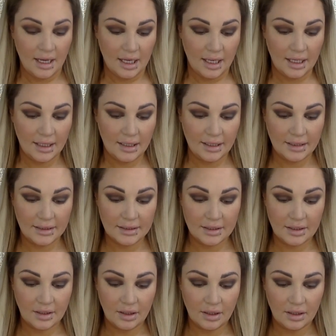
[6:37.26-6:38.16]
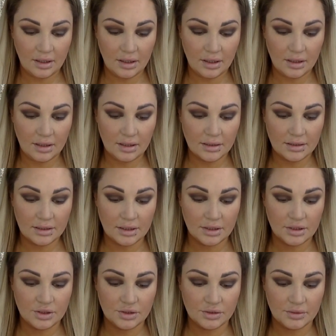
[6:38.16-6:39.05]
It is called
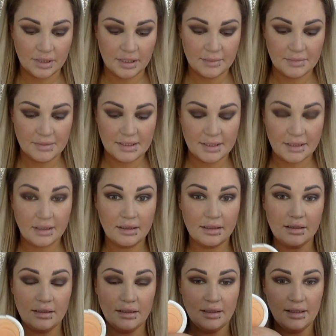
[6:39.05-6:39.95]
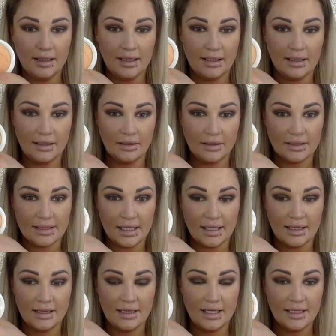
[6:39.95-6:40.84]
Dreamsicle, and it looks
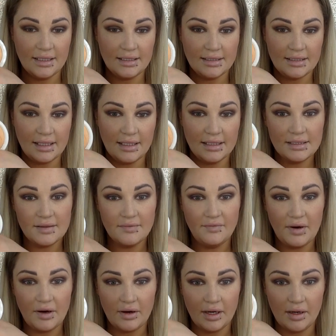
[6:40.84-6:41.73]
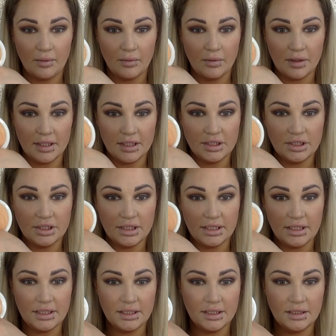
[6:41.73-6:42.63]
like this. It is a very
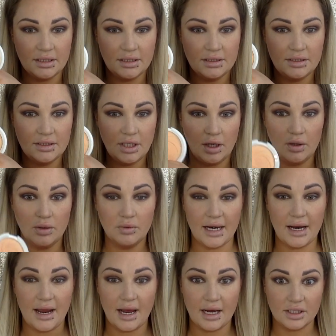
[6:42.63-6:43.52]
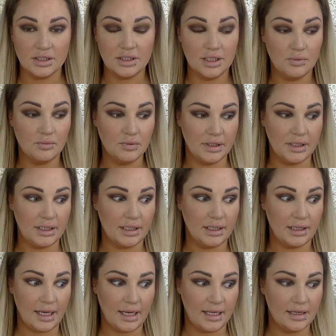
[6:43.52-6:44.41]
orangey tone. I actually really
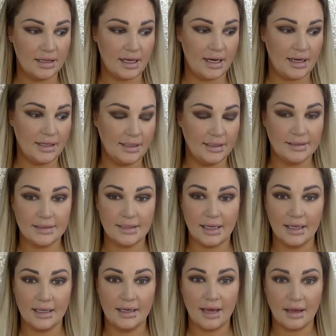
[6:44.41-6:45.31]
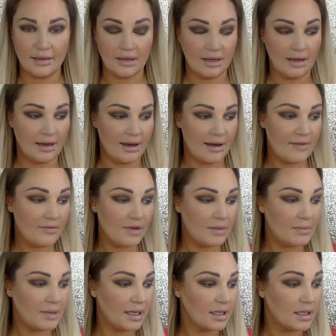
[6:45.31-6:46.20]
like that. It's like nothing I have
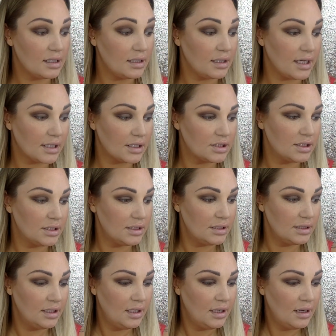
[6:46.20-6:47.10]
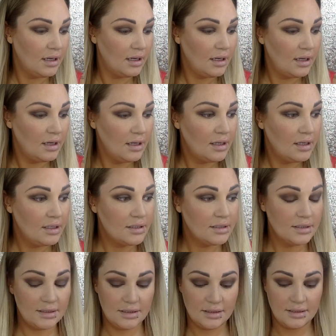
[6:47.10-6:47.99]
in my collection.
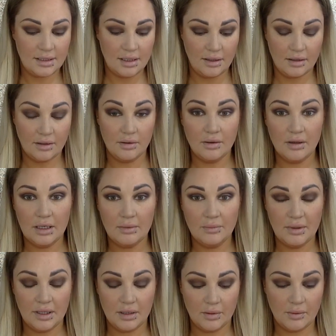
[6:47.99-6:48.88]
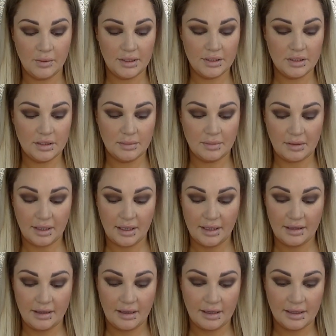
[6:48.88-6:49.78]
So we are going to
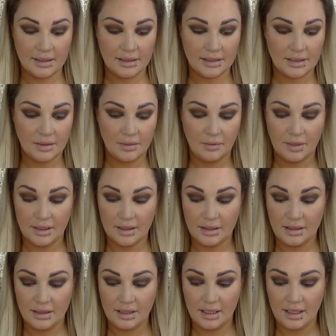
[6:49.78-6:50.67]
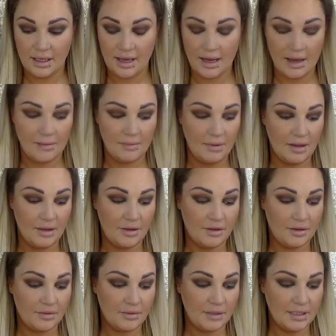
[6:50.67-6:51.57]
apply that with the
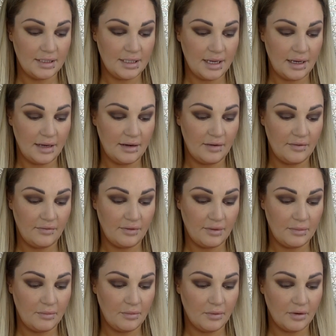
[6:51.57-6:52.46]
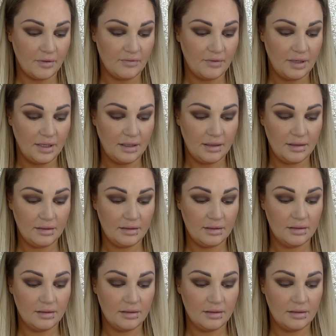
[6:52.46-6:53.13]
M310 from Morphe.